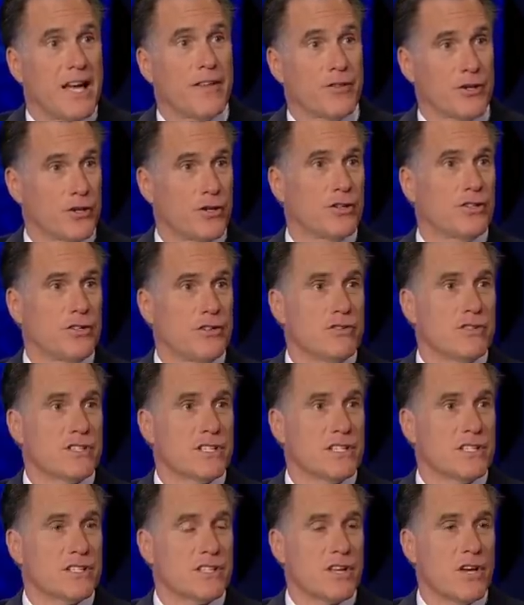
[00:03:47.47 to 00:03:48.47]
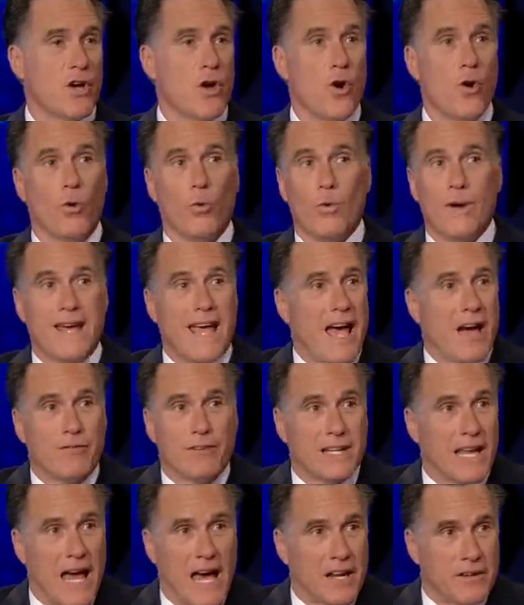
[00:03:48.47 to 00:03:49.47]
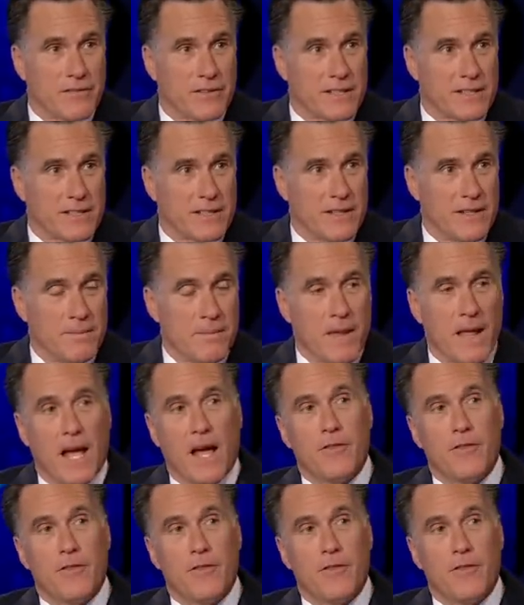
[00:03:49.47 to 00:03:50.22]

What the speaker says: And the good news is we have a lot of it. Mm-hmm.